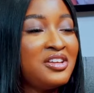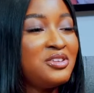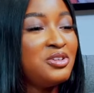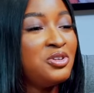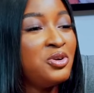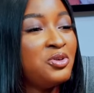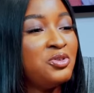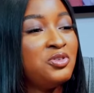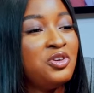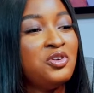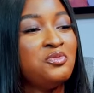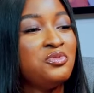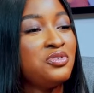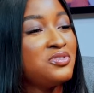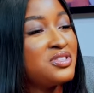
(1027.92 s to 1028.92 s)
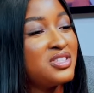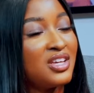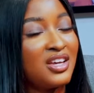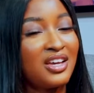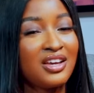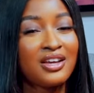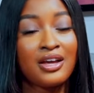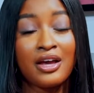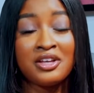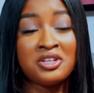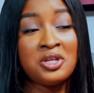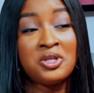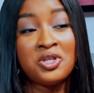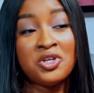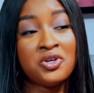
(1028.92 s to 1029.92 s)
You know, new music,
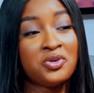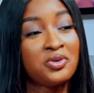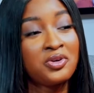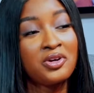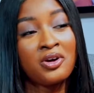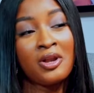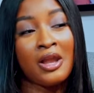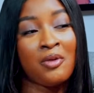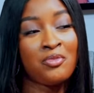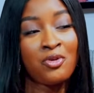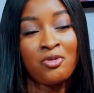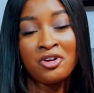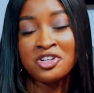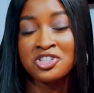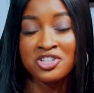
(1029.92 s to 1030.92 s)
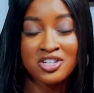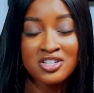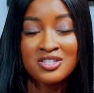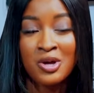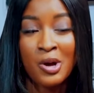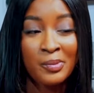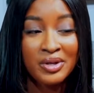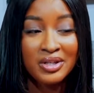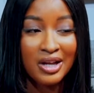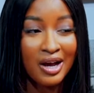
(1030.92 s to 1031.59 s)
any new collaborations coming